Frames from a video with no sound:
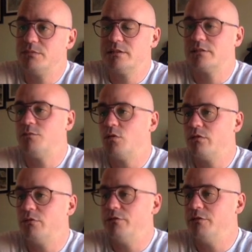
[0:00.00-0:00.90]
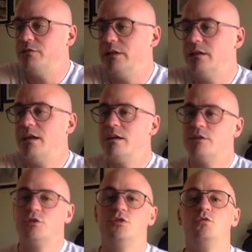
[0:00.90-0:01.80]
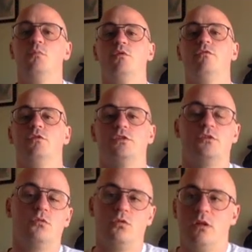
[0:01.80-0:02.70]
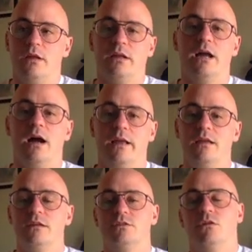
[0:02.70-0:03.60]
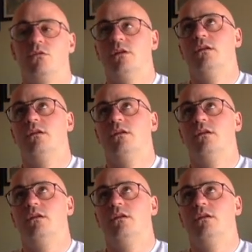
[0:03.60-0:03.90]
6'4", 315, super versatile guy. So